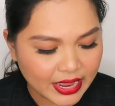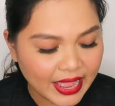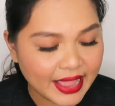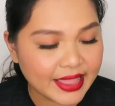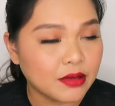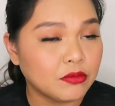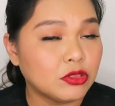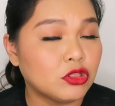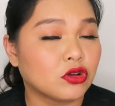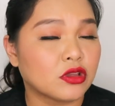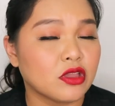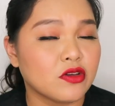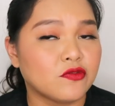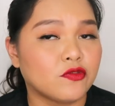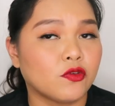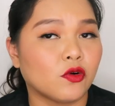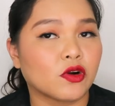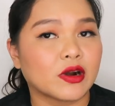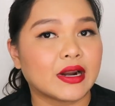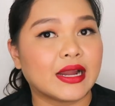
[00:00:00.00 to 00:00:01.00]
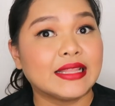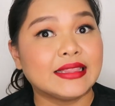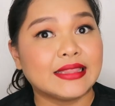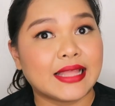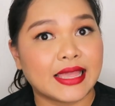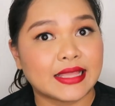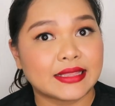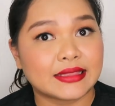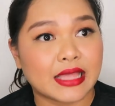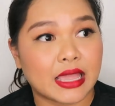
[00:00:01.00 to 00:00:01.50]
I am looking for a
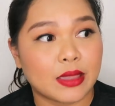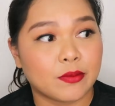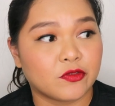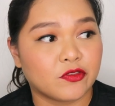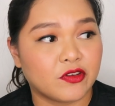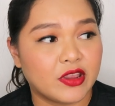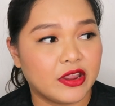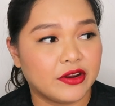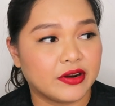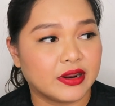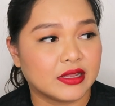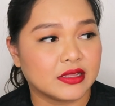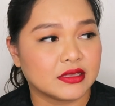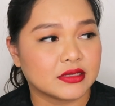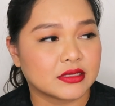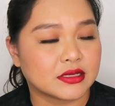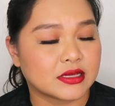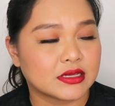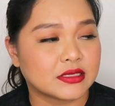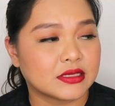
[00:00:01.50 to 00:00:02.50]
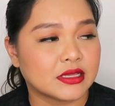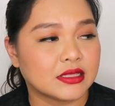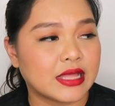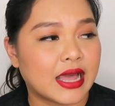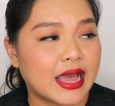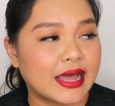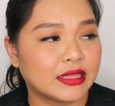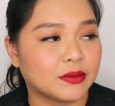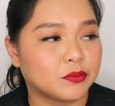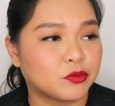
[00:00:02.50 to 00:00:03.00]
nighttime fragrance kasi
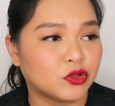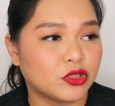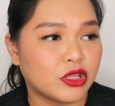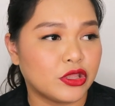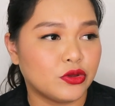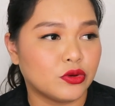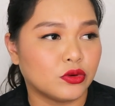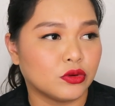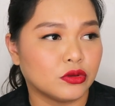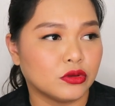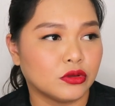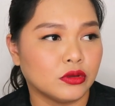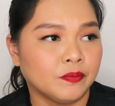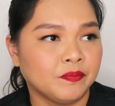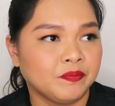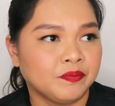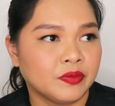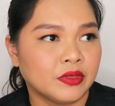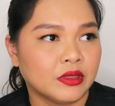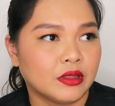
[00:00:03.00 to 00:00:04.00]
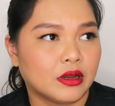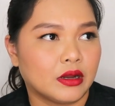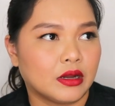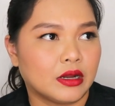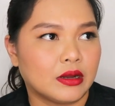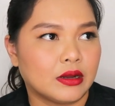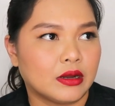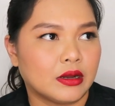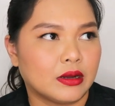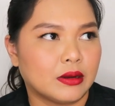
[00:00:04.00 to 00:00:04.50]
nahanap ko na yung
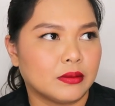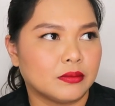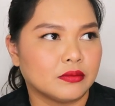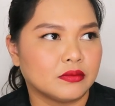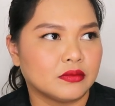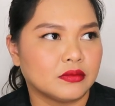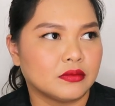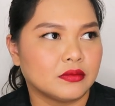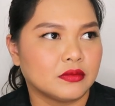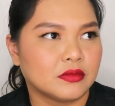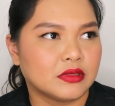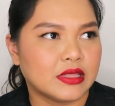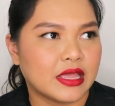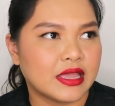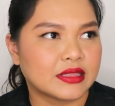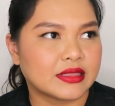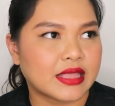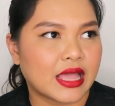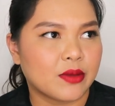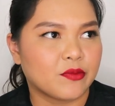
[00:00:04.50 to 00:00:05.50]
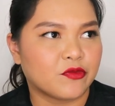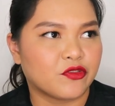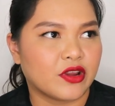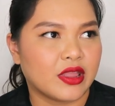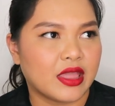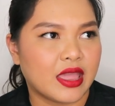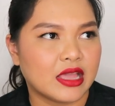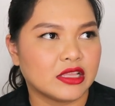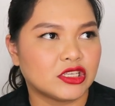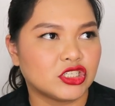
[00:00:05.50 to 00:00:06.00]

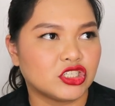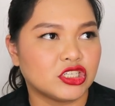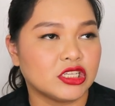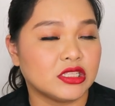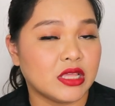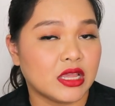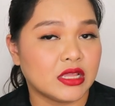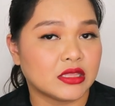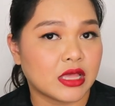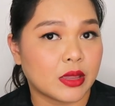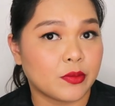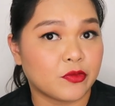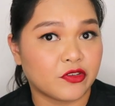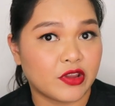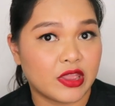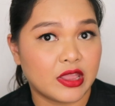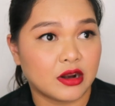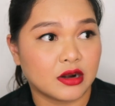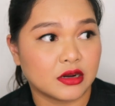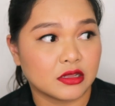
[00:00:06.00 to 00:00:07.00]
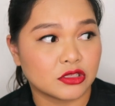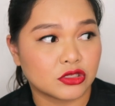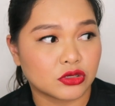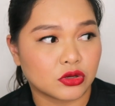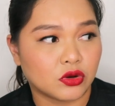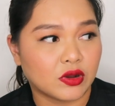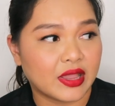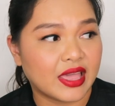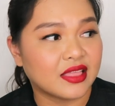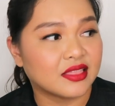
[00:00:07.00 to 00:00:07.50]
HG daytime fragrance
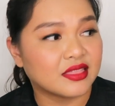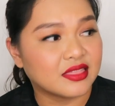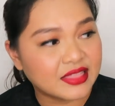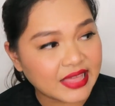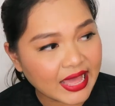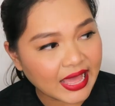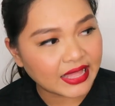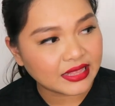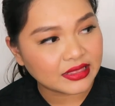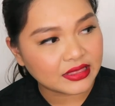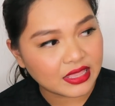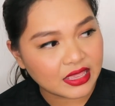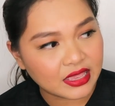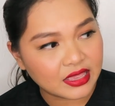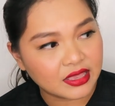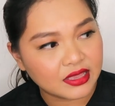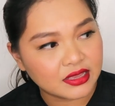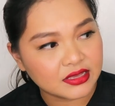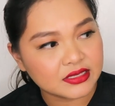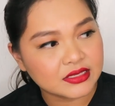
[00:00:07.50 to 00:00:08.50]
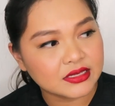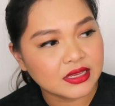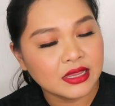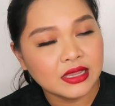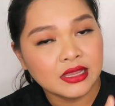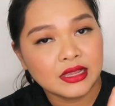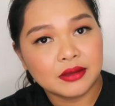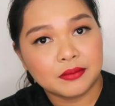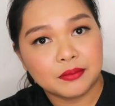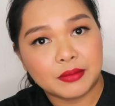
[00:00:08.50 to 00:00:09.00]
ko, and that is
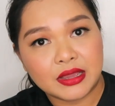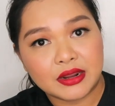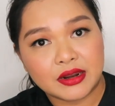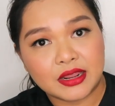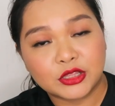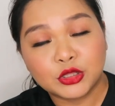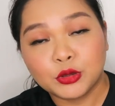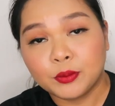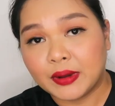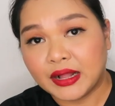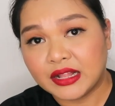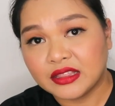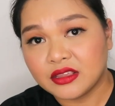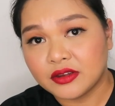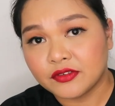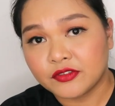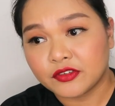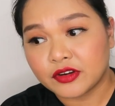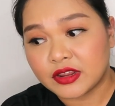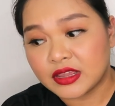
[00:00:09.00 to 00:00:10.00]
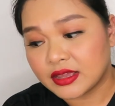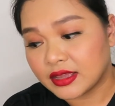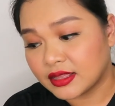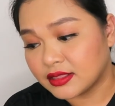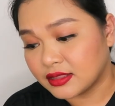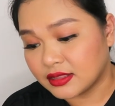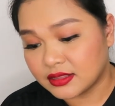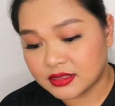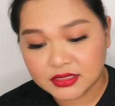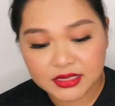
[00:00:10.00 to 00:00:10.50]
Byredo Bal d'Afrique,
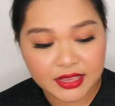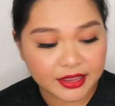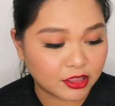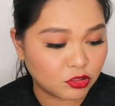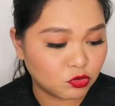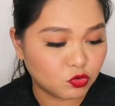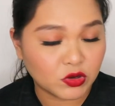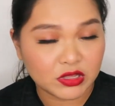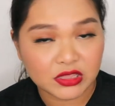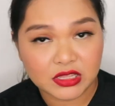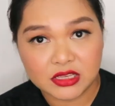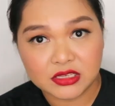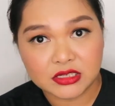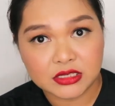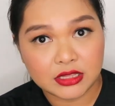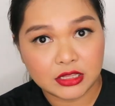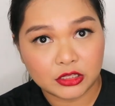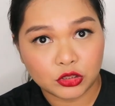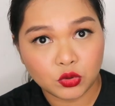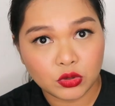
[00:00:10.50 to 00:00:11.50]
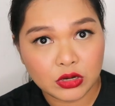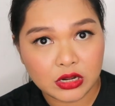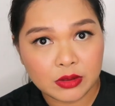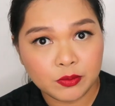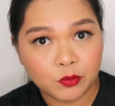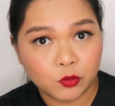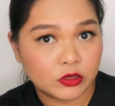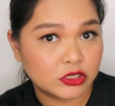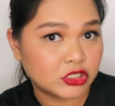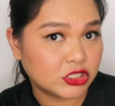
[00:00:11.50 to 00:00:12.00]
and then the second one is La
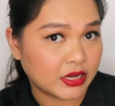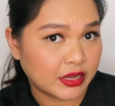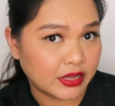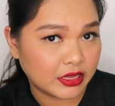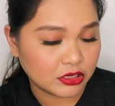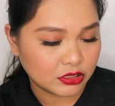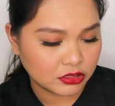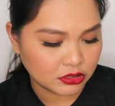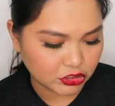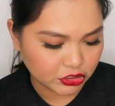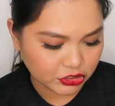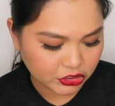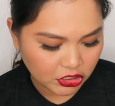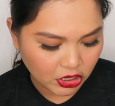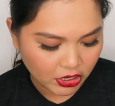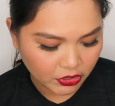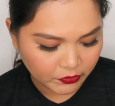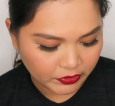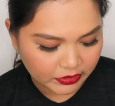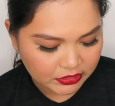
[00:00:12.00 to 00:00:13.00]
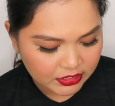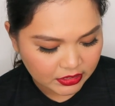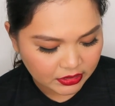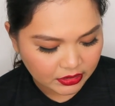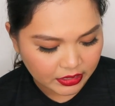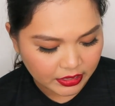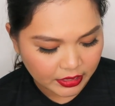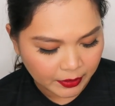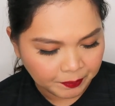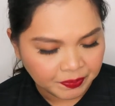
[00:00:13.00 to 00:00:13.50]
Tulipe, which I just got
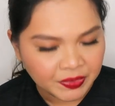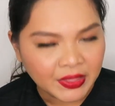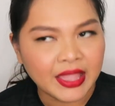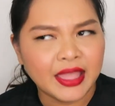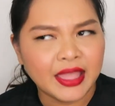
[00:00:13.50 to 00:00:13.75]
recently.